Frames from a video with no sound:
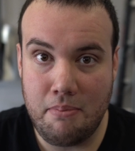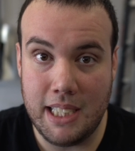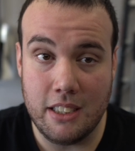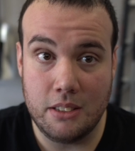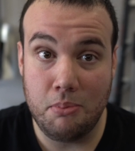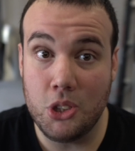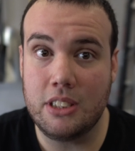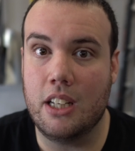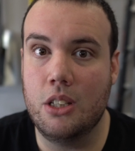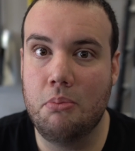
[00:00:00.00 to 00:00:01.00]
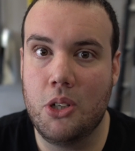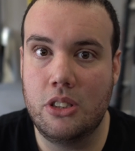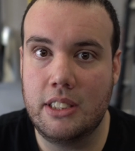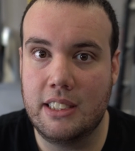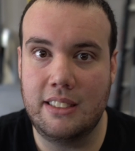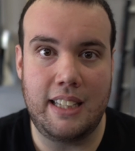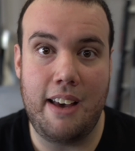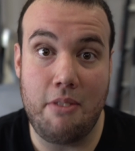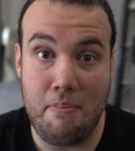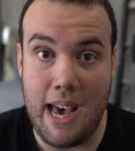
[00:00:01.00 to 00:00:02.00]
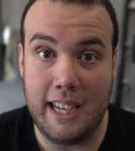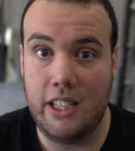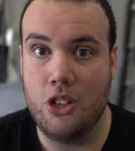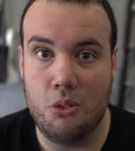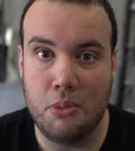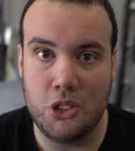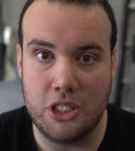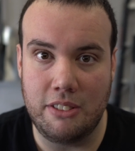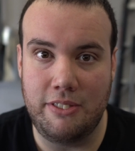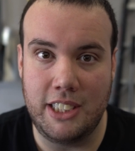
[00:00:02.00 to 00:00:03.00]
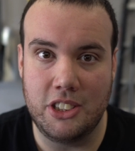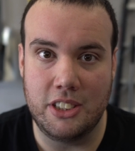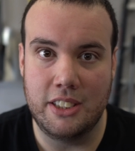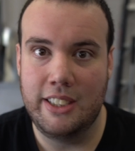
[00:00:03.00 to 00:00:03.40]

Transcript: because most other mowers just have a bagging or a mulching feature.